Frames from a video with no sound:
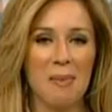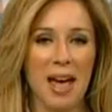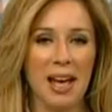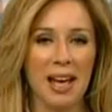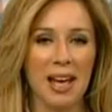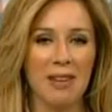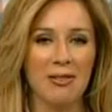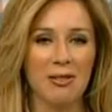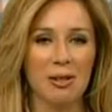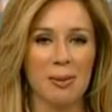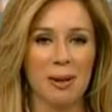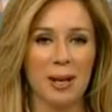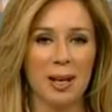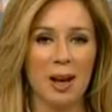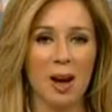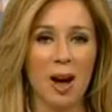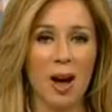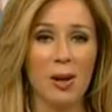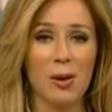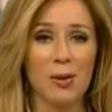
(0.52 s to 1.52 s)
Back,
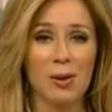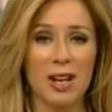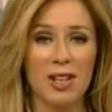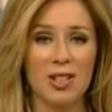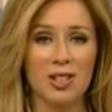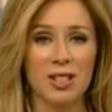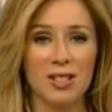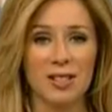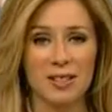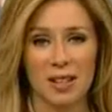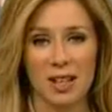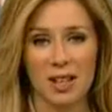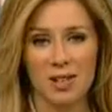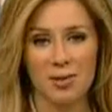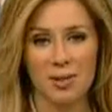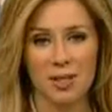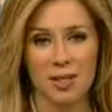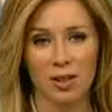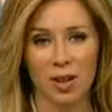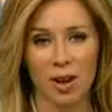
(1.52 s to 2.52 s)
everybody. AutoNation is the
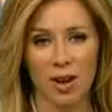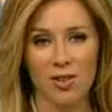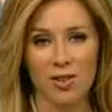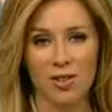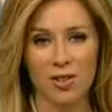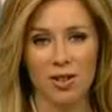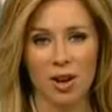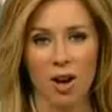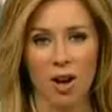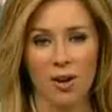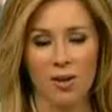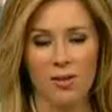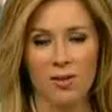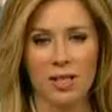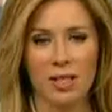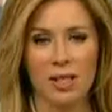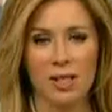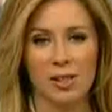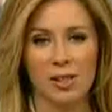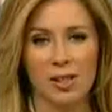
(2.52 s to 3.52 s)
country's largest
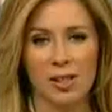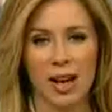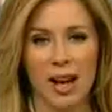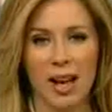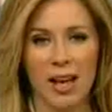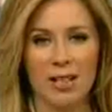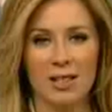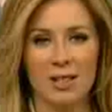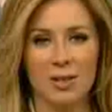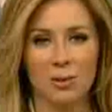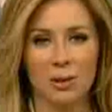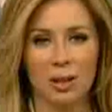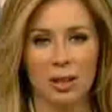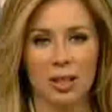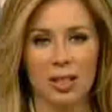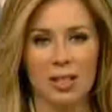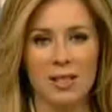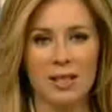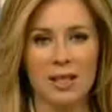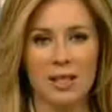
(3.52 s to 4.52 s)
auto dealer, and it's
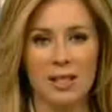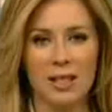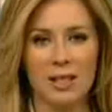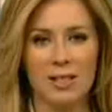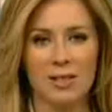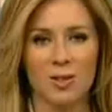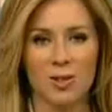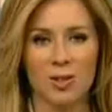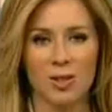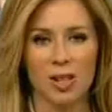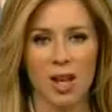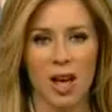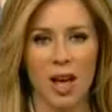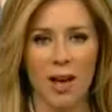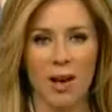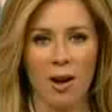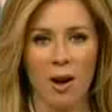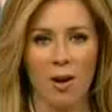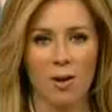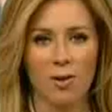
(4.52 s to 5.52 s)
releasing its
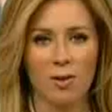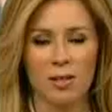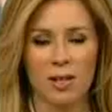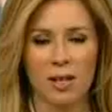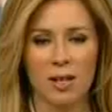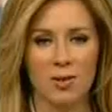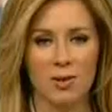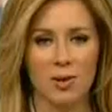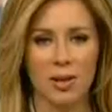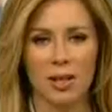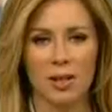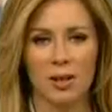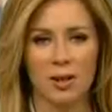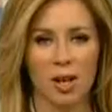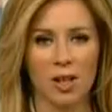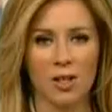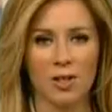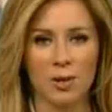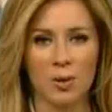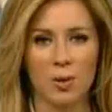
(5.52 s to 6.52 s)
July auto sales right
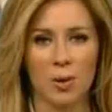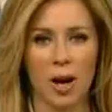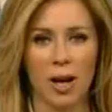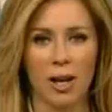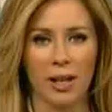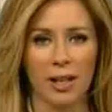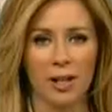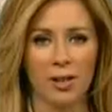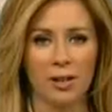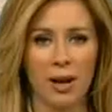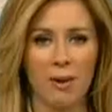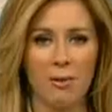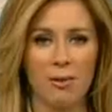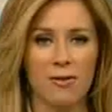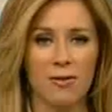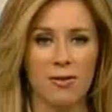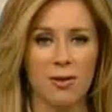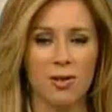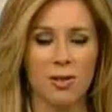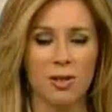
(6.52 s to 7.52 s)
here on Squawk. Here
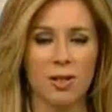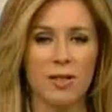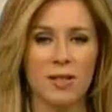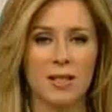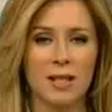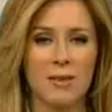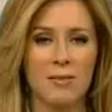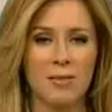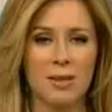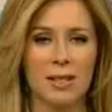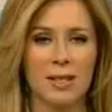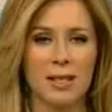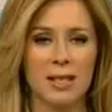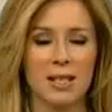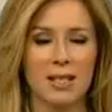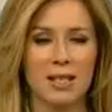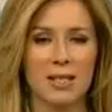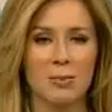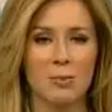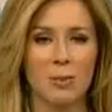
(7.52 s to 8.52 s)
now with the first on
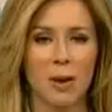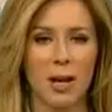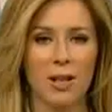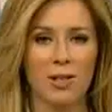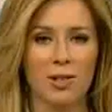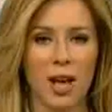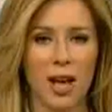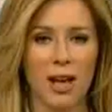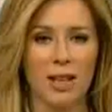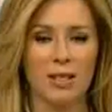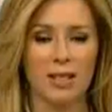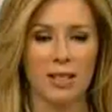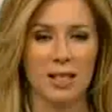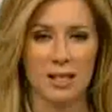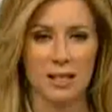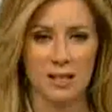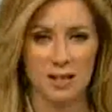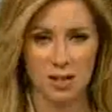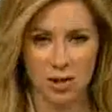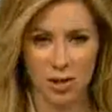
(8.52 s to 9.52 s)
CNBC is Mike
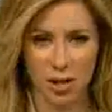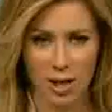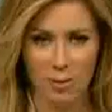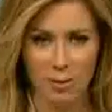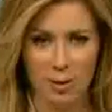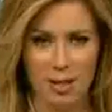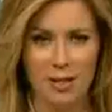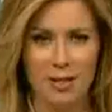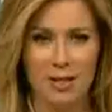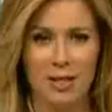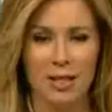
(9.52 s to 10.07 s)
Jackson. He's the chairman and